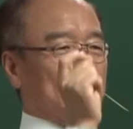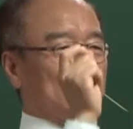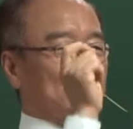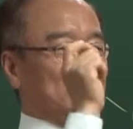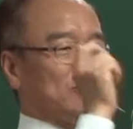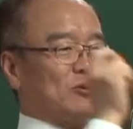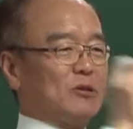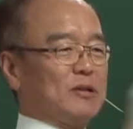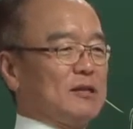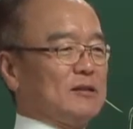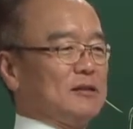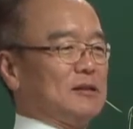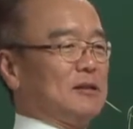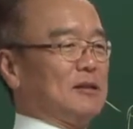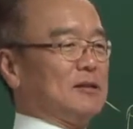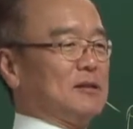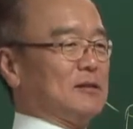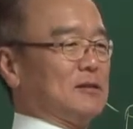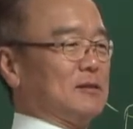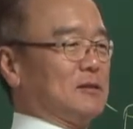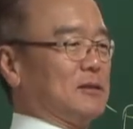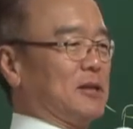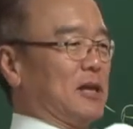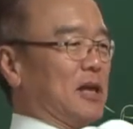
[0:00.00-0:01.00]
Production is
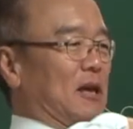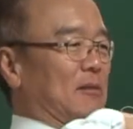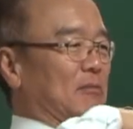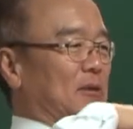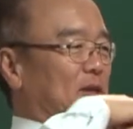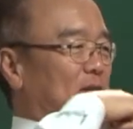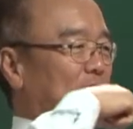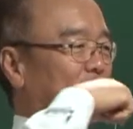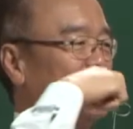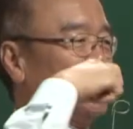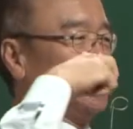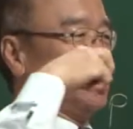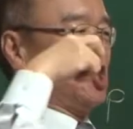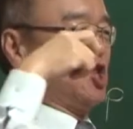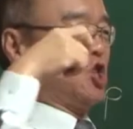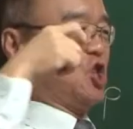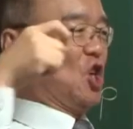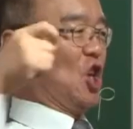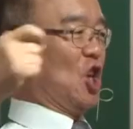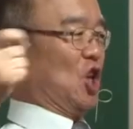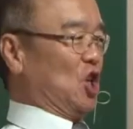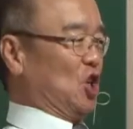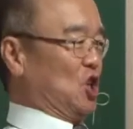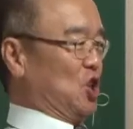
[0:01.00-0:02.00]
the same as his
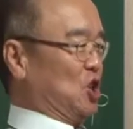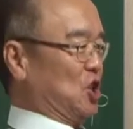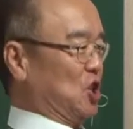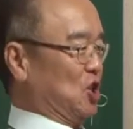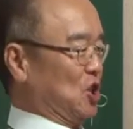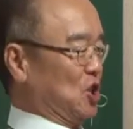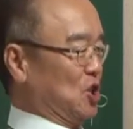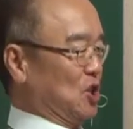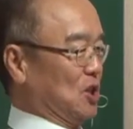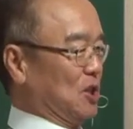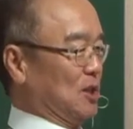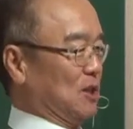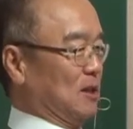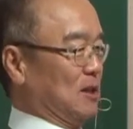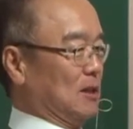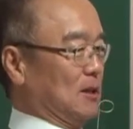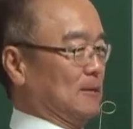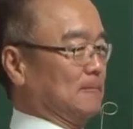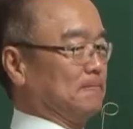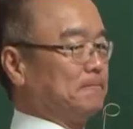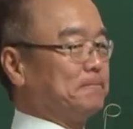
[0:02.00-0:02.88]
sales. Okay.